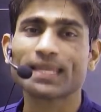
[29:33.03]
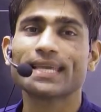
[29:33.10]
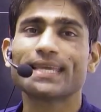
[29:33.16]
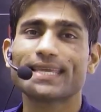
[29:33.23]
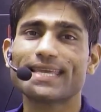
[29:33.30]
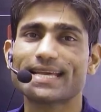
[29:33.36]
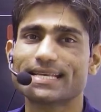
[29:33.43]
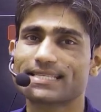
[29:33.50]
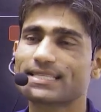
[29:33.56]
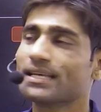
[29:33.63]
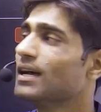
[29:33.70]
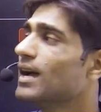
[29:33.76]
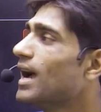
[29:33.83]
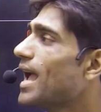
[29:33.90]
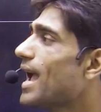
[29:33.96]
yes,
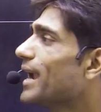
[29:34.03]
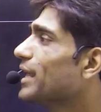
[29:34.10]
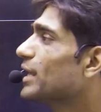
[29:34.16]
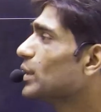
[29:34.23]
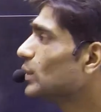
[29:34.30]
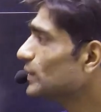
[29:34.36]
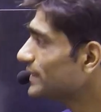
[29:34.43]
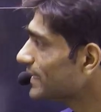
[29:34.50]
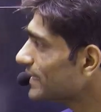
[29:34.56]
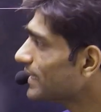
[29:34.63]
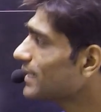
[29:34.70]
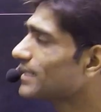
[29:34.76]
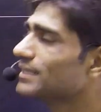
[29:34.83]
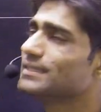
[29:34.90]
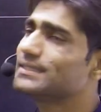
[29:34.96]
and using the
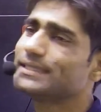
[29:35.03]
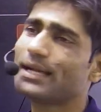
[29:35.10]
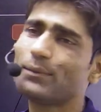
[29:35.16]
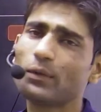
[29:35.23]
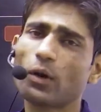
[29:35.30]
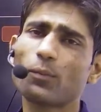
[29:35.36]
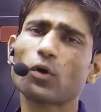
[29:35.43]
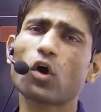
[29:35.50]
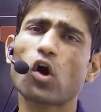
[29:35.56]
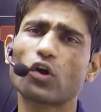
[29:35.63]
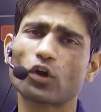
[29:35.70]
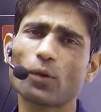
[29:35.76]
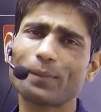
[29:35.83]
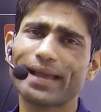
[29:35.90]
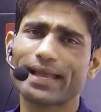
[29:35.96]
concept of cot
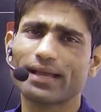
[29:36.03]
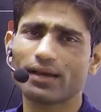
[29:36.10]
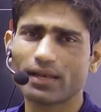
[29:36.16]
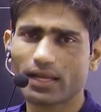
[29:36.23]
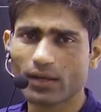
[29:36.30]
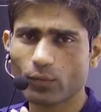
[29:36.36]
of angle A,